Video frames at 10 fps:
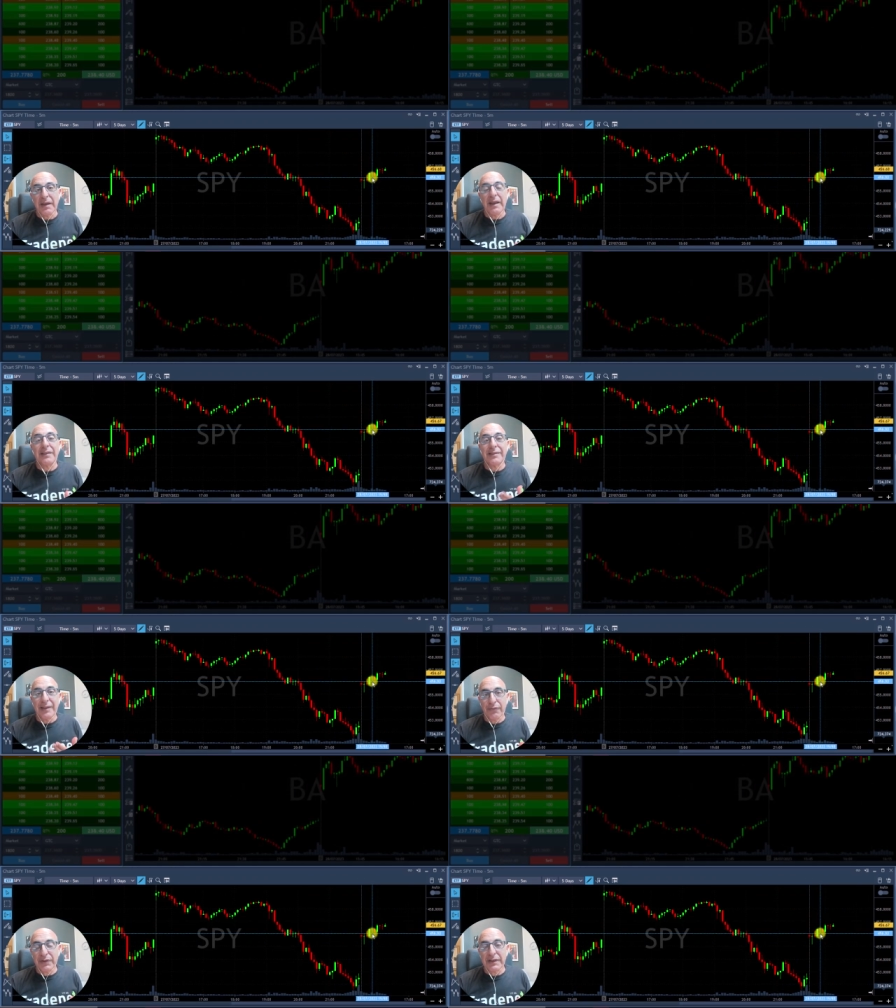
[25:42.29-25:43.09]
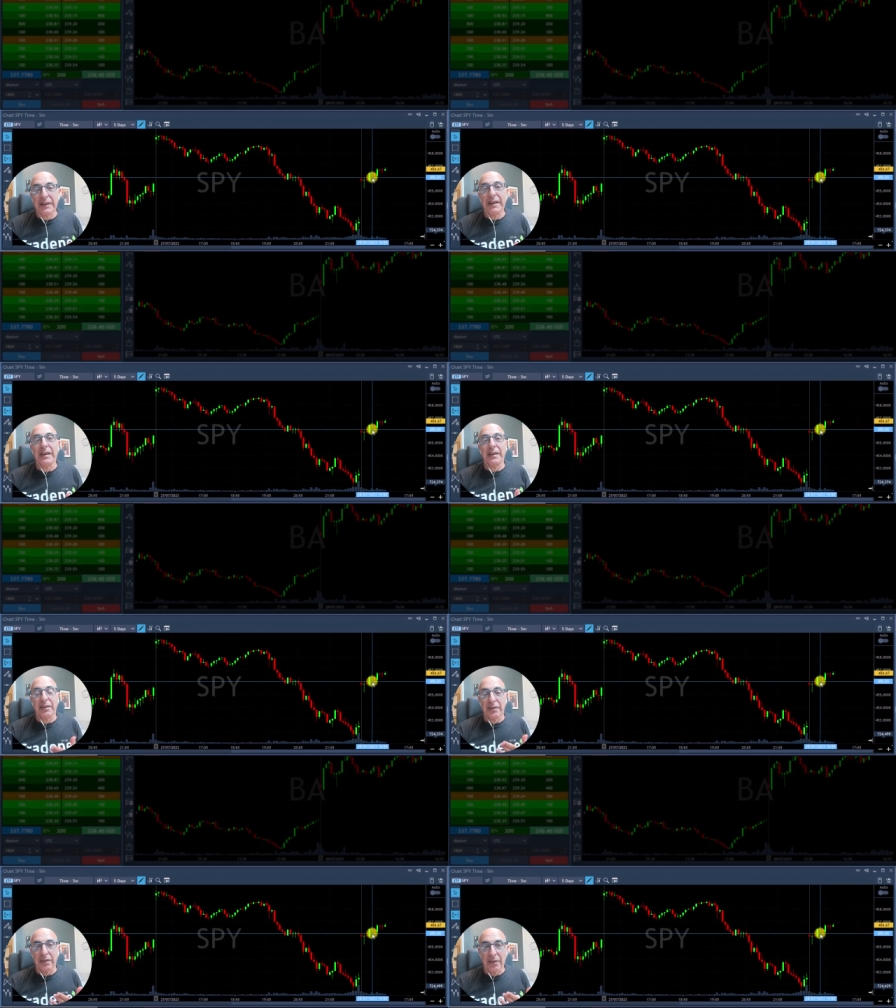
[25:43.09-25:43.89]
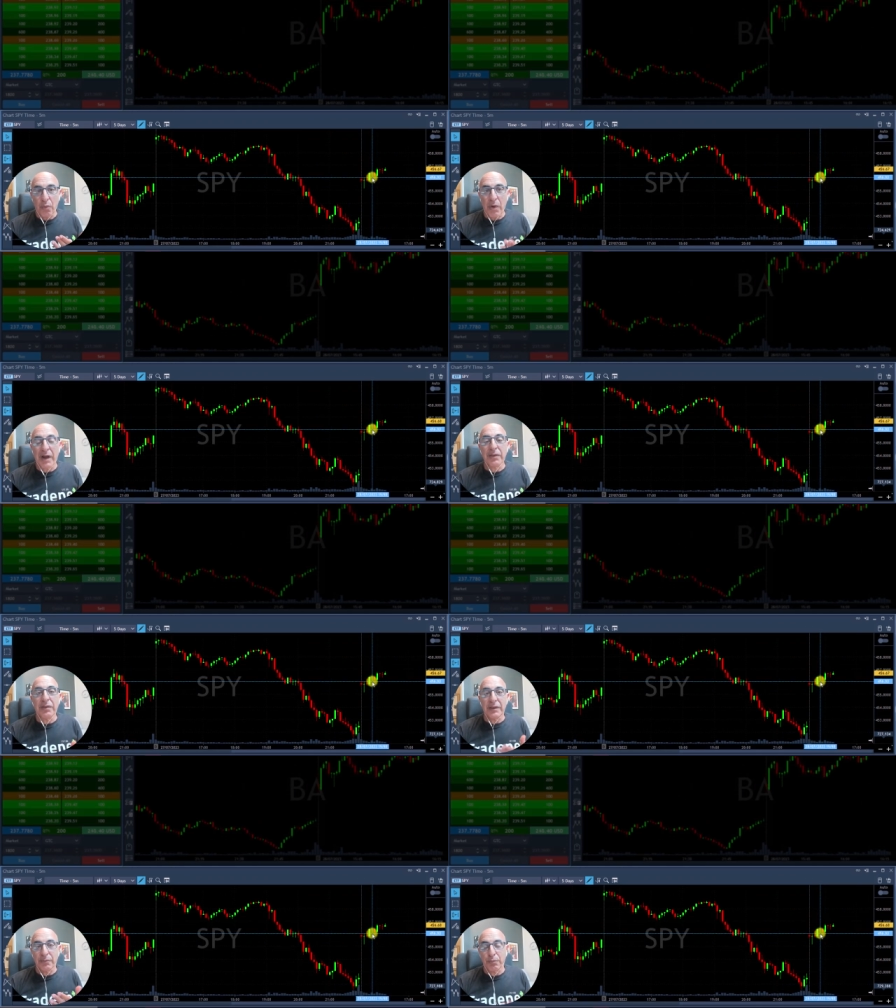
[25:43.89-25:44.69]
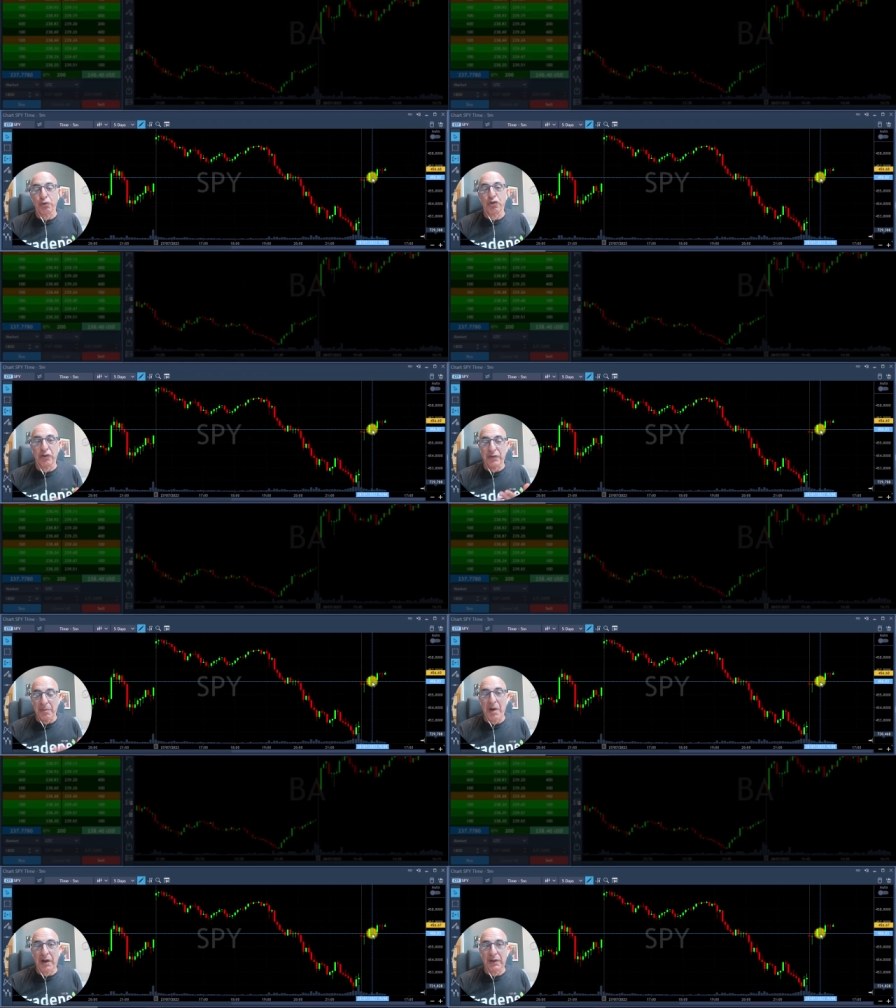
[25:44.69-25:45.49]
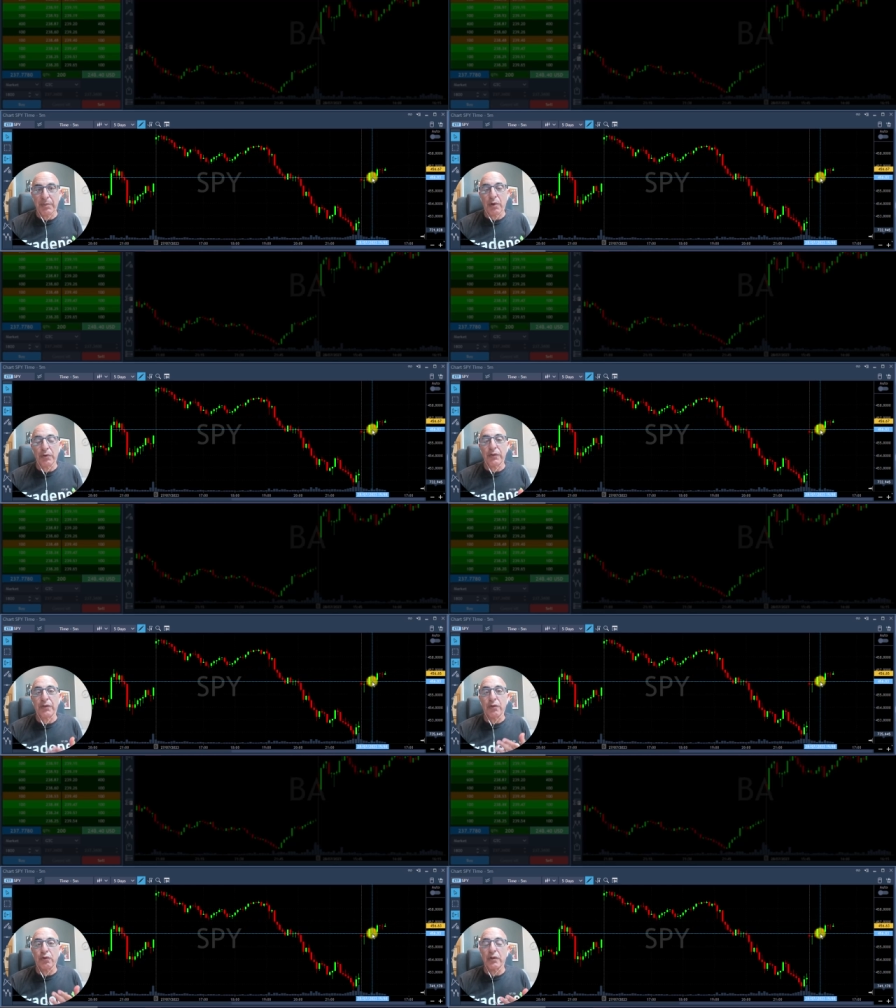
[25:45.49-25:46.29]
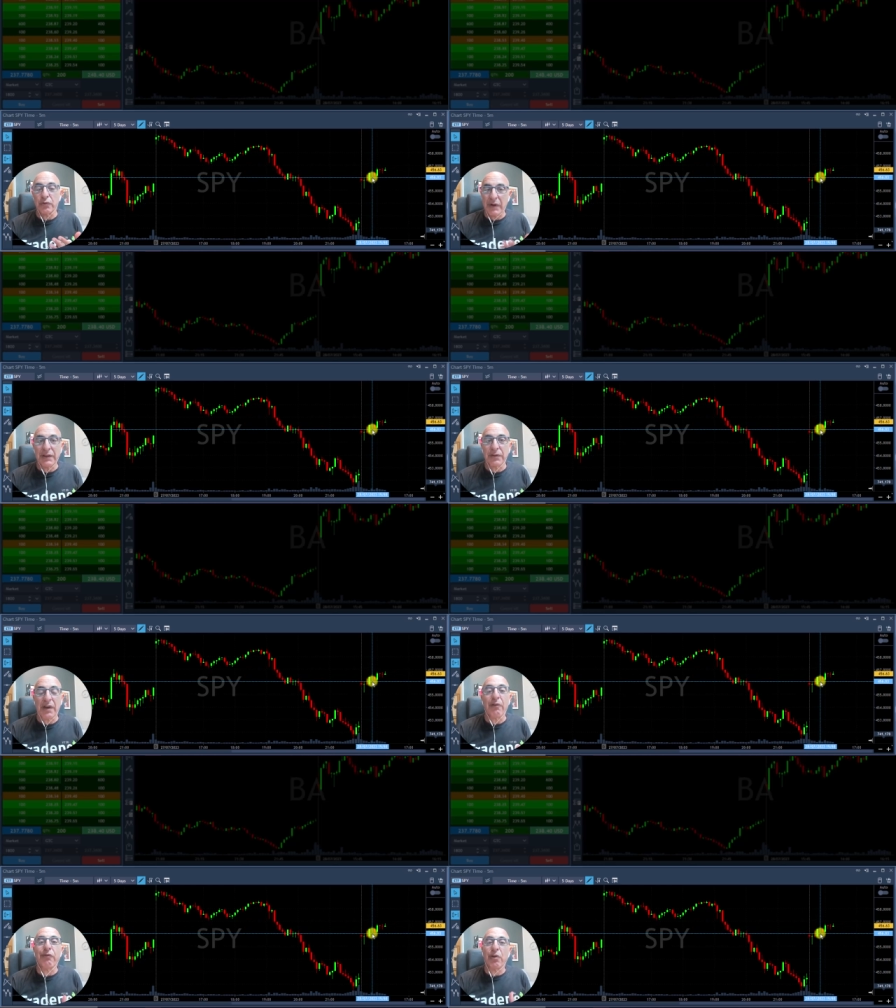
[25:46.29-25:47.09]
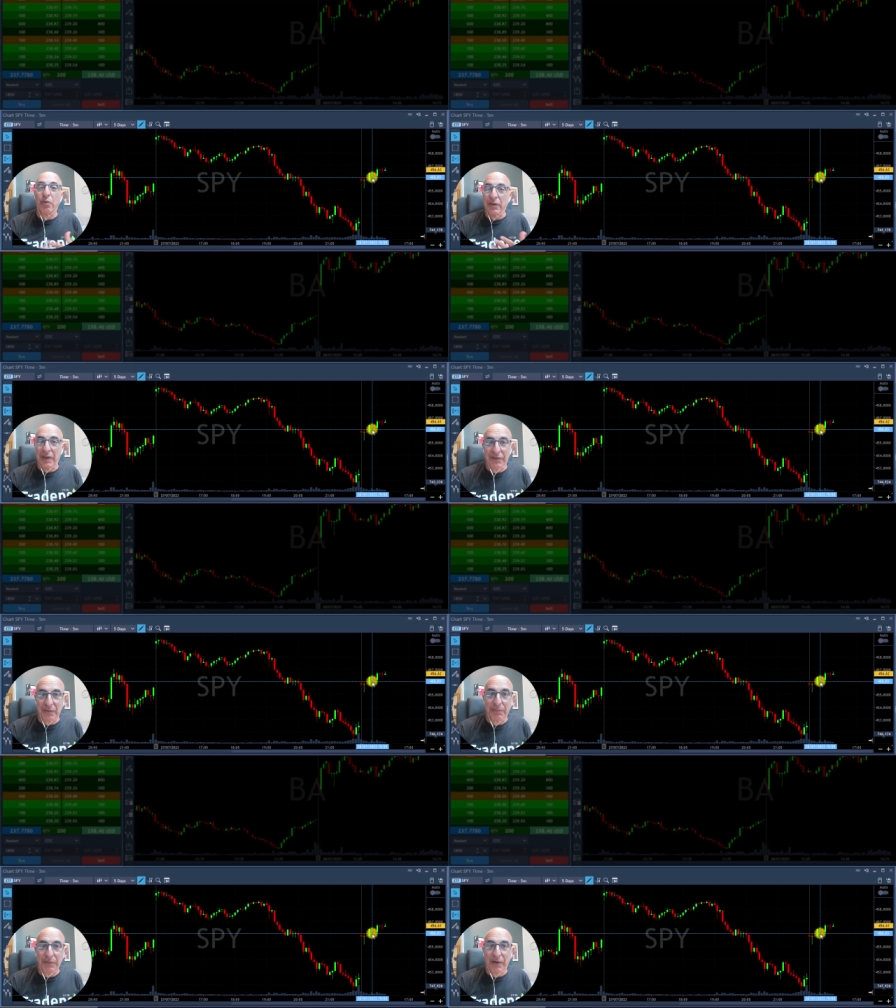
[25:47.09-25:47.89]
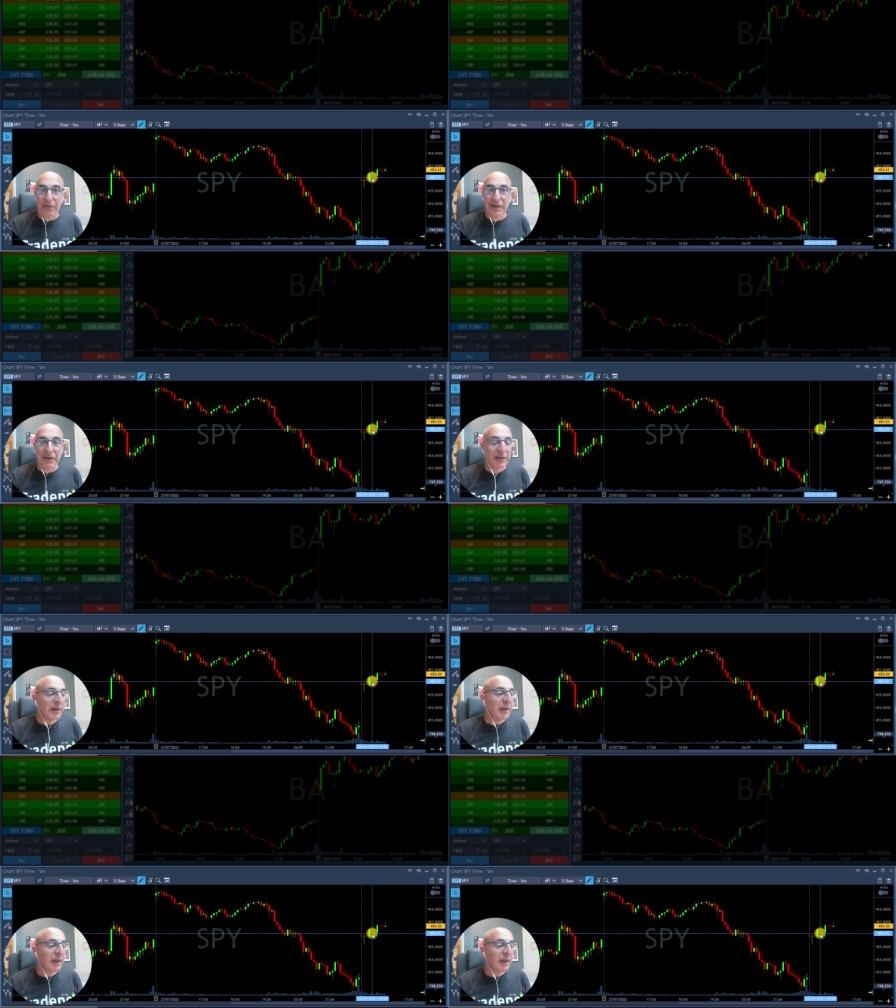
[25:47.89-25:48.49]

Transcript: it's definitely the one that pushes the market because institutional traders are following the S&P 500.